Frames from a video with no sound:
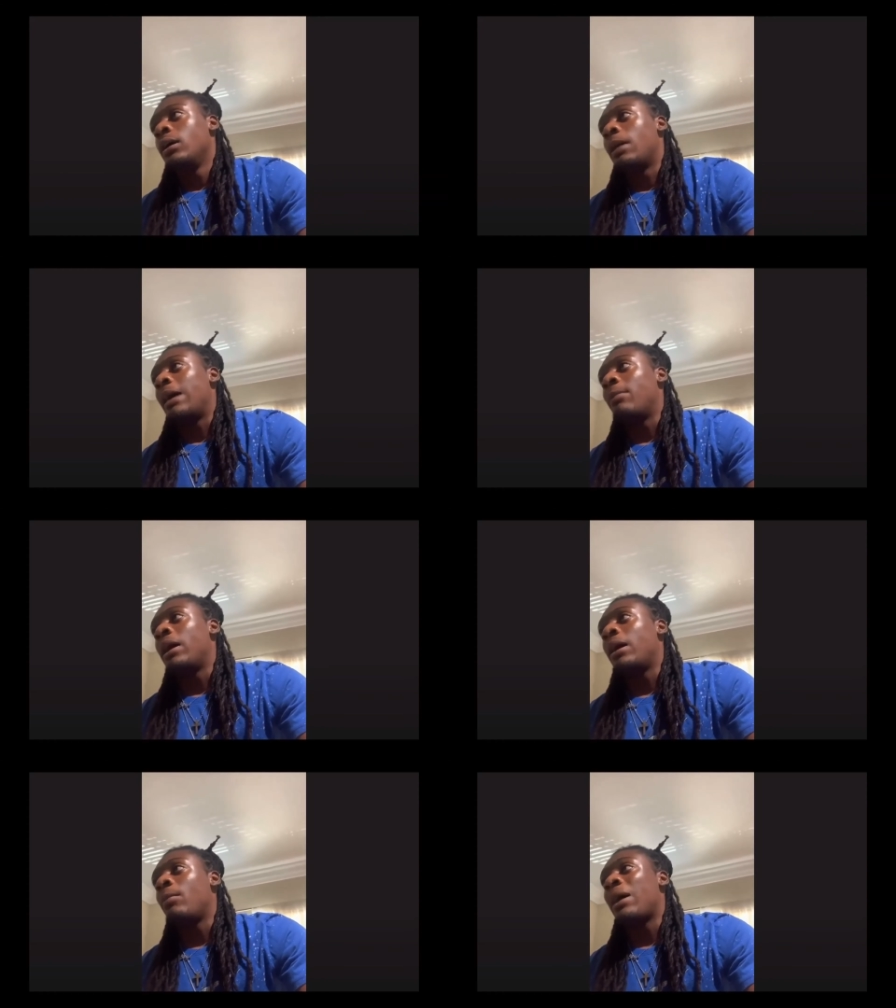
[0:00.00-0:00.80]

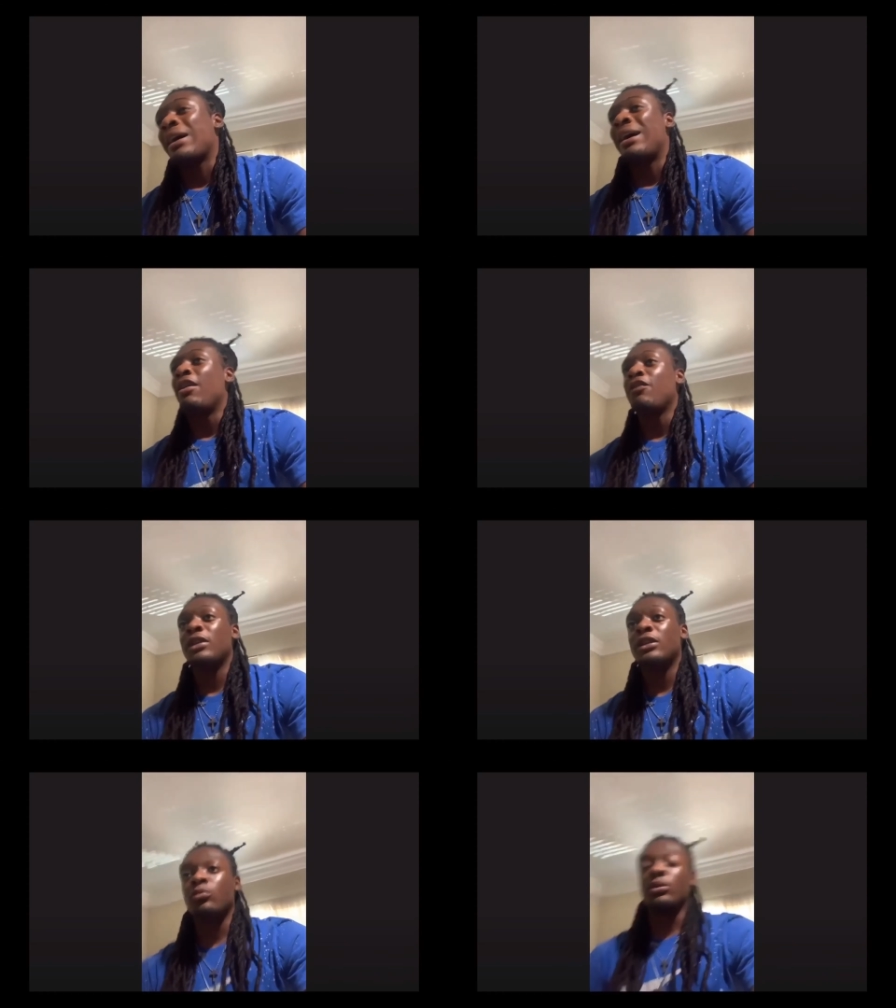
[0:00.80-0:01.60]
my
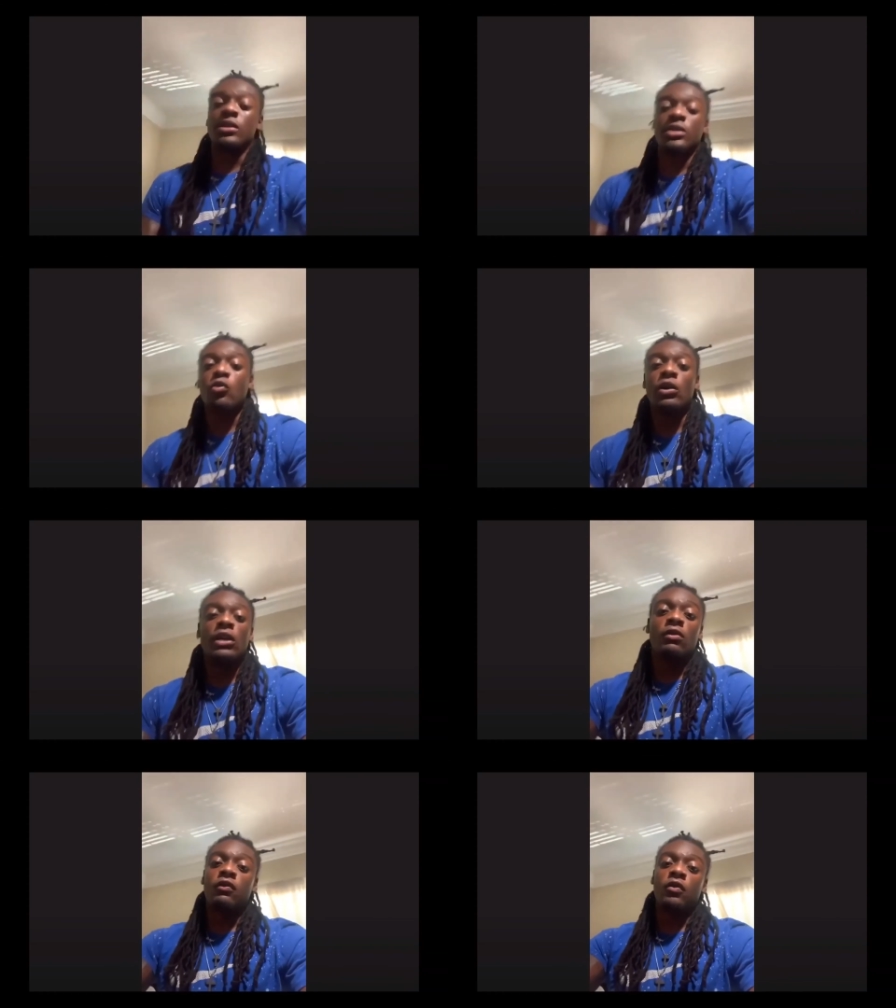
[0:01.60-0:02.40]
confidence was so in the
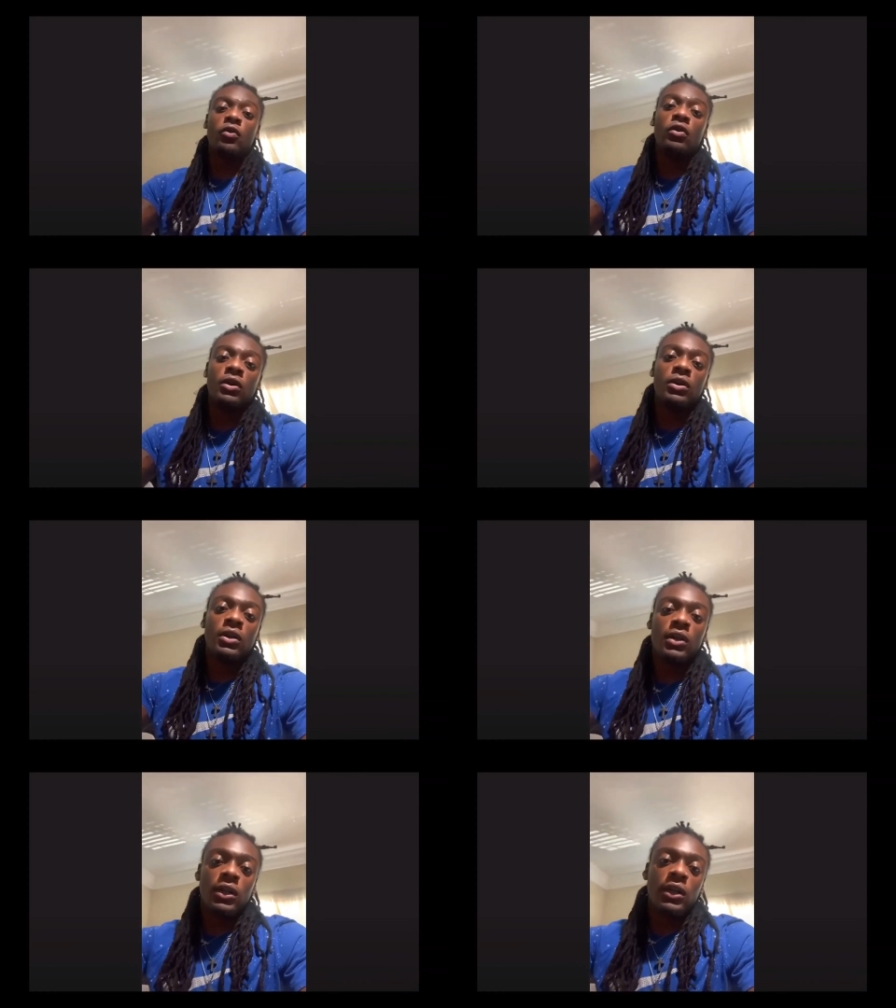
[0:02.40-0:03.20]
floor
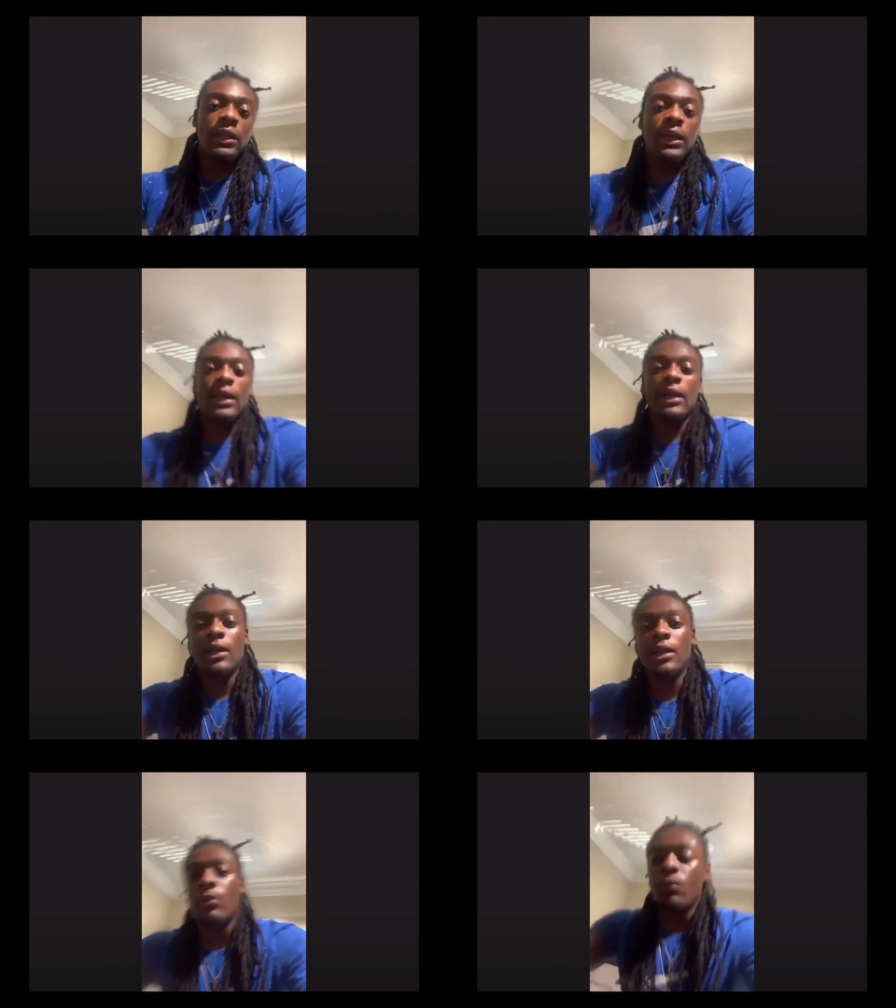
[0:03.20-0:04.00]
that
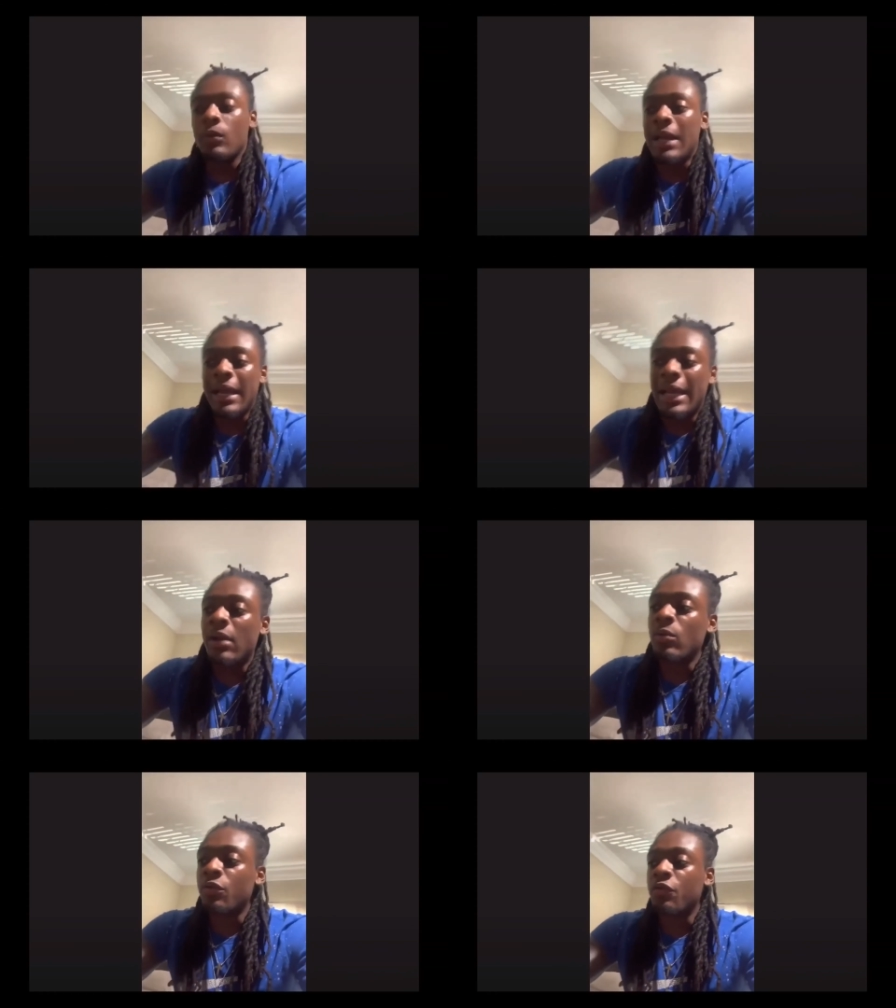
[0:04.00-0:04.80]
when I got on
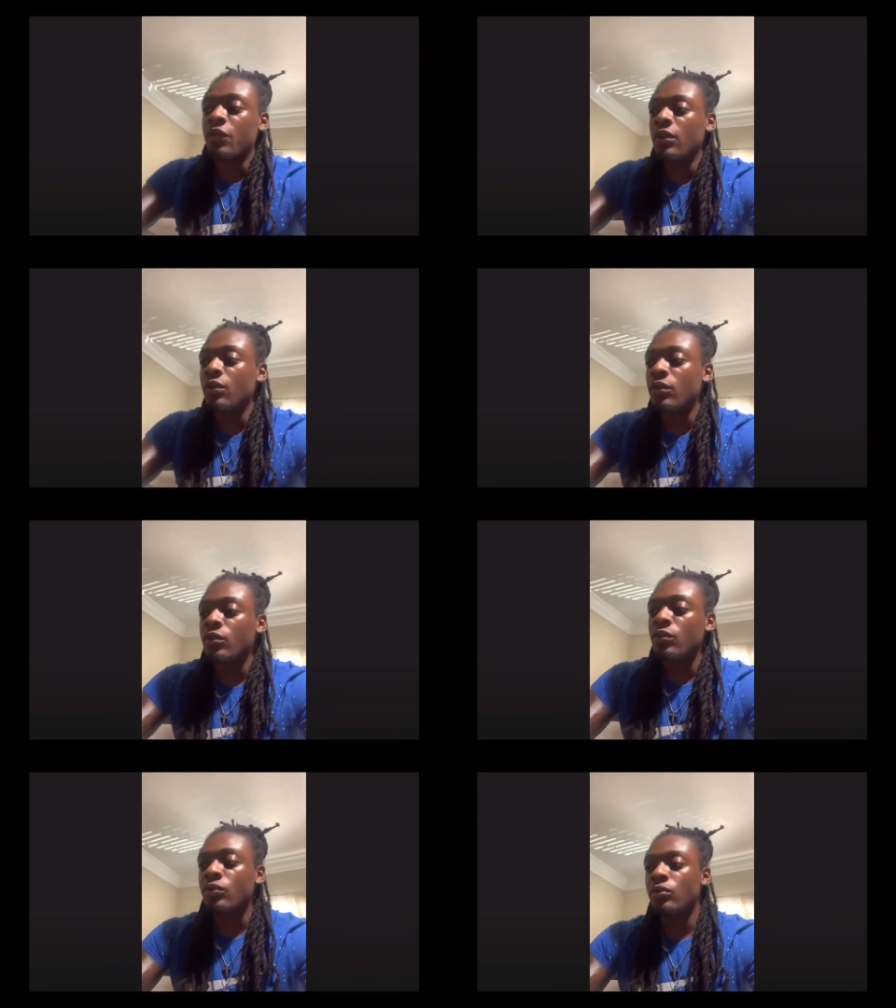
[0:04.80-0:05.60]
the field,
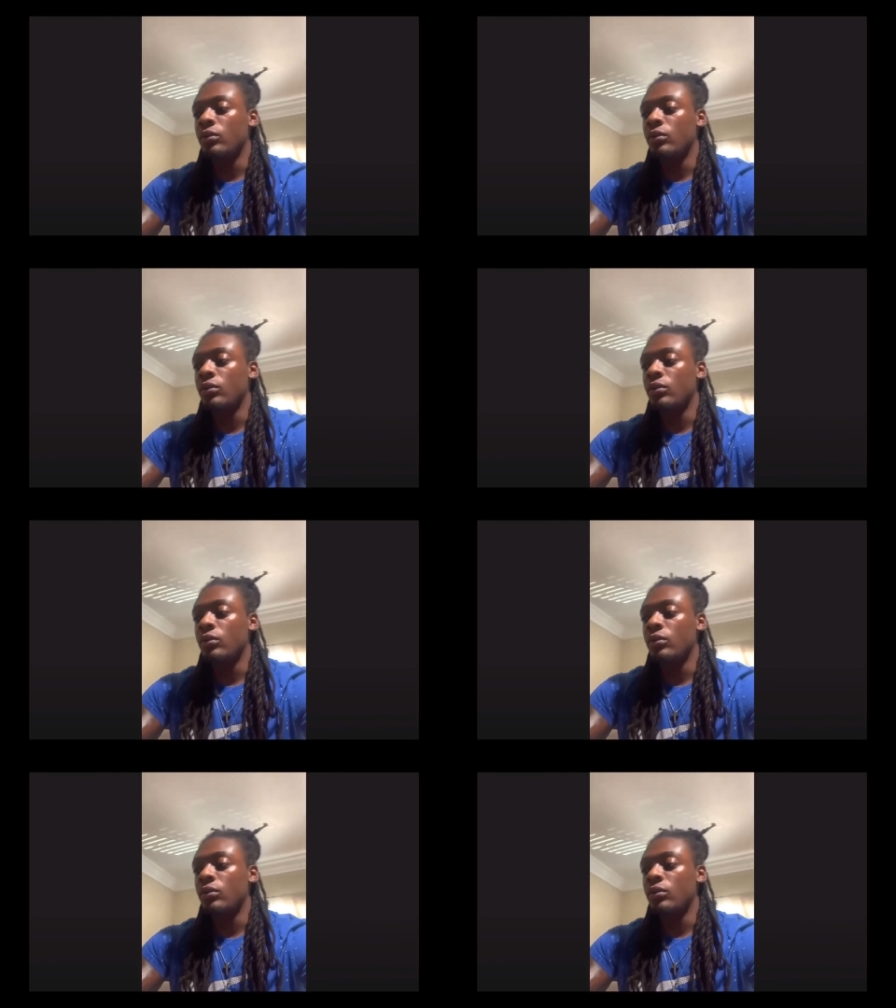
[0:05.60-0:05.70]
dude,